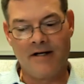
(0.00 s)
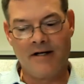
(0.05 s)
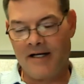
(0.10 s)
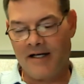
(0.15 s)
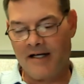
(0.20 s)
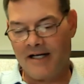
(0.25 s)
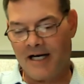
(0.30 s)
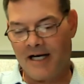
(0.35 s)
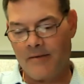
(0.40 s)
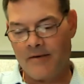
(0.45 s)

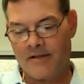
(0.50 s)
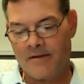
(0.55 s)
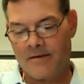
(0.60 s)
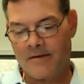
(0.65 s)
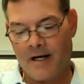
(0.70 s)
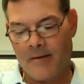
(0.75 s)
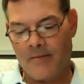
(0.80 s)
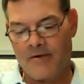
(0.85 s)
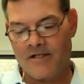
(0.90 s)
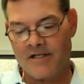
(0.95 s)
And I
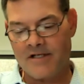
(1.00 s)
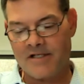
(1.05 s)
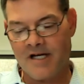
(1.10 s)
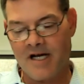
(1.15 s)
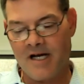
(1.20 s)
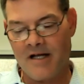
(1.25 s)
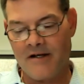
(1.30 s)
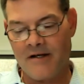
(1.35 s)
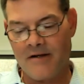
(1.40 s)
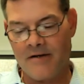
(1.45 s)
would just
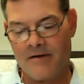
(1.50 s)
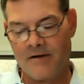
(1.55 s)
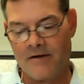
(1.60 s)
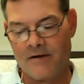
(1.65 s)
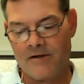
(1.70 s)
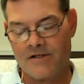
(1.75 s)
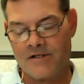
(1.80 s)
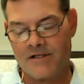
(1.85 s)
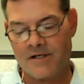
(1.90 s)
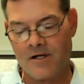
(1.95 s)
say that
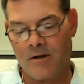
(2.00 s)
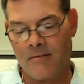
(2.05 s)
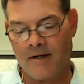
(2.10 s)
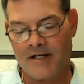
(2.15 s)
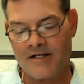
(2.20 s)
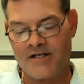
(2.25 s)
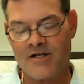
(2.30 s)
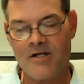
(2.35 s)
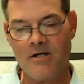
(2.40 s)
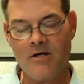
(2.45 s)
there's so
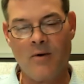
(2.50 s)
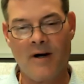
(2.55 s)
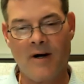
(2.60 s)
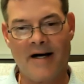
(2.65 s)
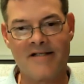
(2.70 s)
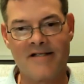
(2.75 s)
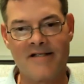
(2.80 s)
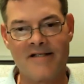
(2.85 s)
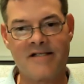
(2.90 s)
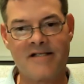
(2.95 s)
much
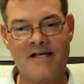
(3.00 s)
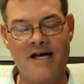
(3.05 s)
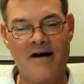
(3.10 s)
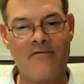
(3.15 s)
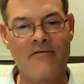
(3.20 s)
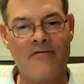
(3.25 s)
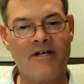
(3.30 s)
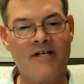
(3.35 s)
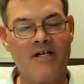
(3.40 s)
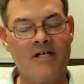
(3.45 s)
nuance to
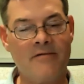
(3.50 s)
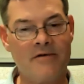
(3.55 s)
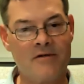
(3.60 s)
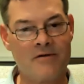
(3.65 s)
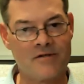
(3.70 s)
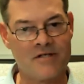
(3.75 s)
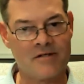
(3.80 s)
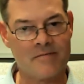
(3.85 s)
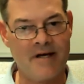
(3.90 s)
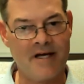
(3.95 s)
every
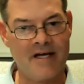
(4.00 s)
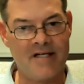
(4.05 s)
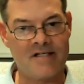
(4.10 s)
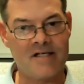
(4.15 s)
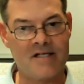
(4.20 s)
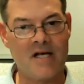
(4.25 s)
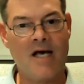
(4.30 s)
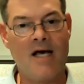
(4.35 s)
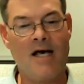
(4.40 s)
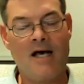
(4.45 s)
individual space,
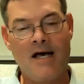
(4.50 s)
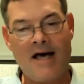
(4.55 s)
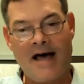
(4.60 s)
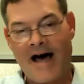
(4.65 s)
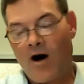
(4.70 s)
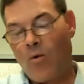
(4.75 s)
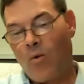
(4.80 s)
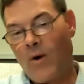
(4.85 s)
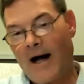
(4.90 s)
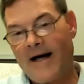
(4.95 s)
how
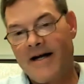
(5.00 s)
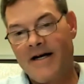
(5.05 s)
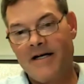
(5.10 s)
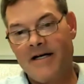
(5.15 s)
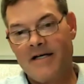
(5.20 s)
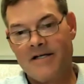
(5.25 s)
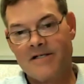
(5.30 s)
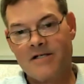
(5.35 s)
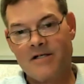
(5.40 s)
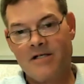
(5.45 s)
wide it
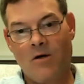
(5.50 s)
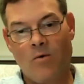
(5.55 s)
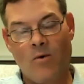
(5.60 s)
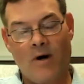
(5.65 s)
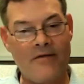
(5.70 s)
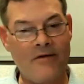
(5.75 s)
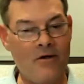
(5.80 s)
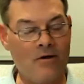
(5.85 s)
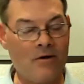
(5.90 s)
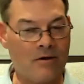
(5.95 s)
is, whether
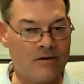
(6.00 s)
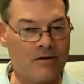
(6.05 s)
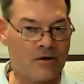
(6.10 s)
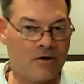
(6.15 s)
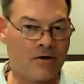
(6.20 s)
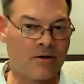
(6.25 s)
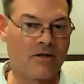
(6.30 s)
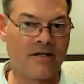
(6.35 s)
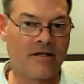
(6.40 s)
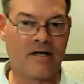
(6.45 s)
you can
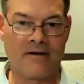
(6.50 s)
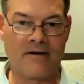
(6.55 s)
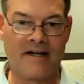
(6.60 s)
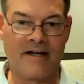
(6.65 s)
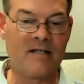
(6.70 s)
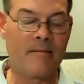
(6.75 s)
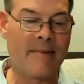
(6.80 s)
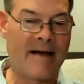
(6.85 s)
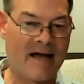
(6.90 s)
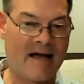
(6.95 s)
circulate around the
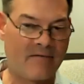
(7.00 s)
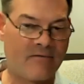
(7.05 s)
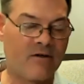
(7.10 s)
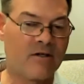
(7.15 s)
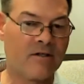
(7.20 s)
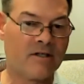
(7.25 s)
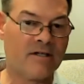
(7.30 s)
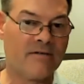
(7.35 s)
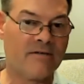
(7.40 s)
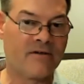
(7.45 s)
back for
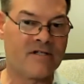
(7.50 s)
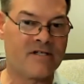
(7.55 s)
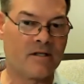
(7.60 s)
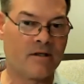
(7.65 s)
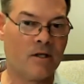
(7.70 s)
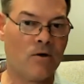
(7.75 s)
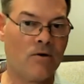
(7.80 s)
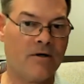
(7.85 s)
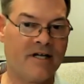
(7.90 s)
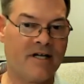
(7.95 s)
deliveries and
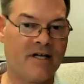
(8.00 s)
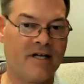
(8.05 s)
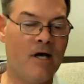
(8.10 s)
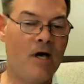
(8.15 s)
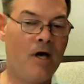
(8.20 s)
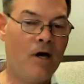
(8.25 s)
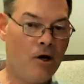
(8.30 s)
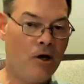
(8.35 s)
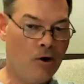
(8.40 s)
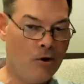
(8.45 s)
loading,
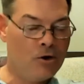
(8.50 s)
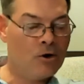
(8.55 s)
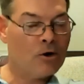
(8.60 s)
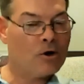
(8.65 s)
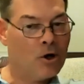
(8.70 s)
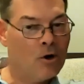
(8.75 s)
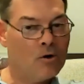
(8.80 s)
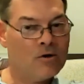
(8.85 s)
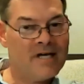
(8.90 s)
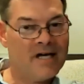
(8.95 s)
who your
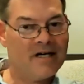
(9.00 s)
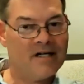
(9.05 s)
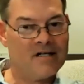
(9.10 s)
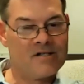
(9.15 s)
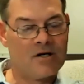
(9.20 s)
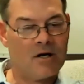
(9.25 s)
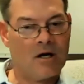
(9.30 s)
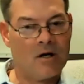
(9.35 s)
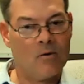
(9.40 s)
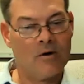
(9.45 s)
co-tenants
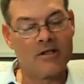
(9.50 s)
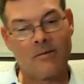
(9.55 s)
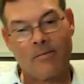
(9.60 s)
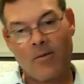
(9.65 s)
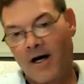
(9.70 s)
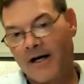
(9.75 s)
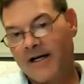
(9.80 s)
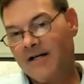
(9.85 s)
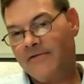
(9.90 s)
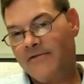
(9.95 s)
are, what the
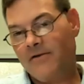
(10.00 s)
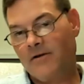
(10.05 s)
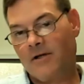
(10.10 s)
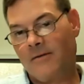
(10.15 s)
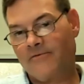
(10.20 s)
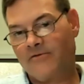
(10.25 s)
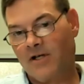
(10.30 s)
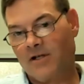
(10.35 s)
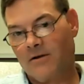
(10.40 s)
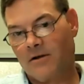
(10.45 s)
parking field up
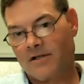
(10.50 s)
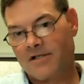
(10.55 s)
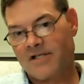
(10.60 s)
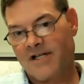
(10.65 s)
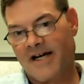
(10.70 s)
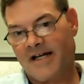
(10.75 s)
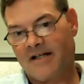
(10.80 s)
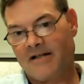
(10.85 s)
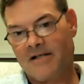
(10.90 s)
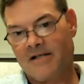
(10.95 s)
front looks
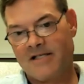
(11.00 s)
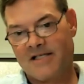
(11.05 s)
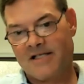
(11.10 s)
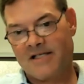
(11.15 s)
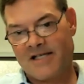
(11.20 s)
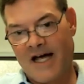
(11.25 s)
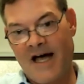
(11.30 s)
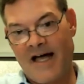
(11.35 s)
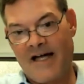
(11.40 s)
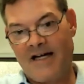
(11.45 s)
like, the
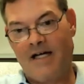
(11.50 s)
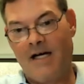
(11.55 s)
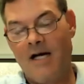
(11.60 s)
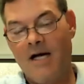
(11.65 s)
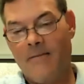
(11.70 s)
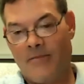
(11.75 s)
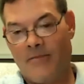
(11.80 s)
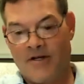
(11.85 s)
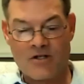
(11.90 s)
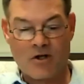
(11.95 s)
sign.
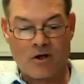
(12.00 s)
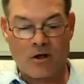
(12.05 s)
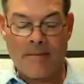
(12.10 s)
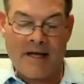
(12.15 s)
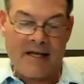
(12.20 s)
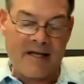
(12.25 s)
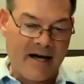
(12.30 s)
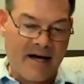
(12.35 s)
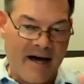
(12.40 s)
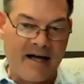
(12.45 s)
Is there a
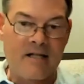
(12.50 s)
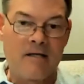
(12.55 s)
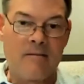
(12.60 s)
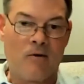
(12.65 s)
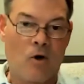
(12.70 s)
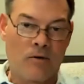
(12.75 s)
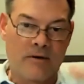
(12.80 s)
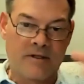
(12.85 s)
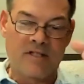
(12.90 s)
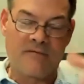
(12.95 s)
big column
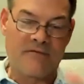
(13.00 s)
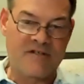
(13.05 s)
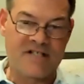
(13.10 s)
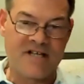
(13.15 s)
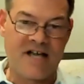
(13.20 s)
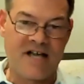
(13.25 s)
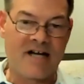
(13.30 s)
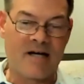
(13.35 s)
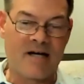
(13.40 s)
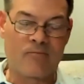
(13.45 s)
holding the
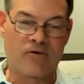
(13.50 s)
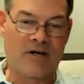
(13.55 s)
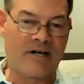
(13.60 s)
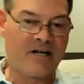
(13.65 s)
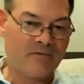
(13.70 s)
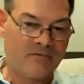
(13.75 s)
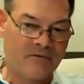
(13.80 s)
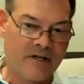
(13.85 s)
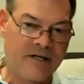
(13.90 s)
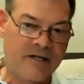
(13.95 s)
facade up right
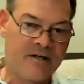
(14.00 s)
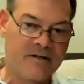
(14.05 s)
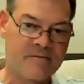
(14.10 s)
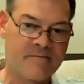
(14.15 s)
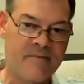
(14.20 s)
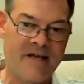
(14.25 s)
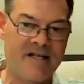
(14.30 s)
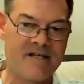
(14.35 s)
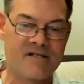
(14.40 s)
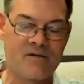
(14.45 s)
in front of your space,